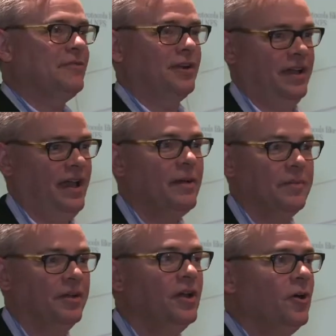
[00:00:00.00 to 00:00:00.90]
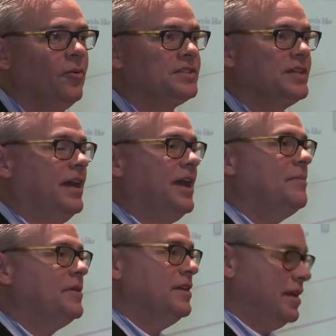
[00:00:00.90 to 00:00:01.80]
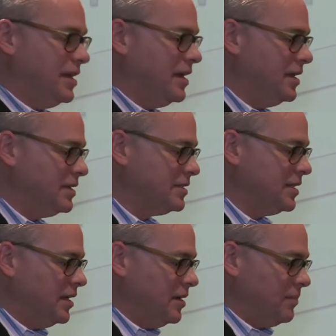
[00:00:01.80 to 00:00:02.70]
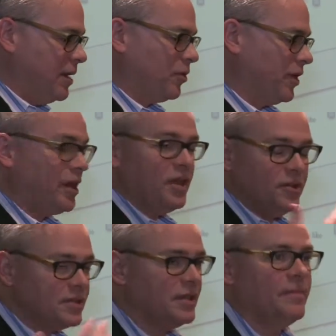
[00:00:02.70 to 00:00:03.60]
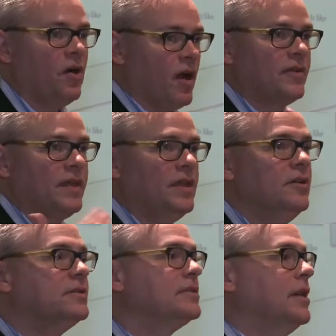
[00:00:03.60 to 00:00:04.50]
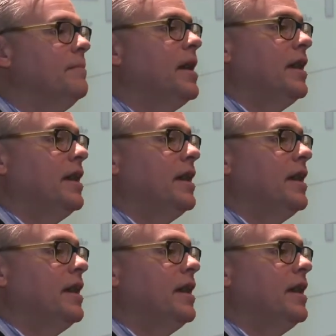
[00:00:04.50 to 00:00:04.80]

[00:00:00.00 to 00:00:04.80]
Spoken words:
never going to happen. What's going to happen is people are going to use them however they use them,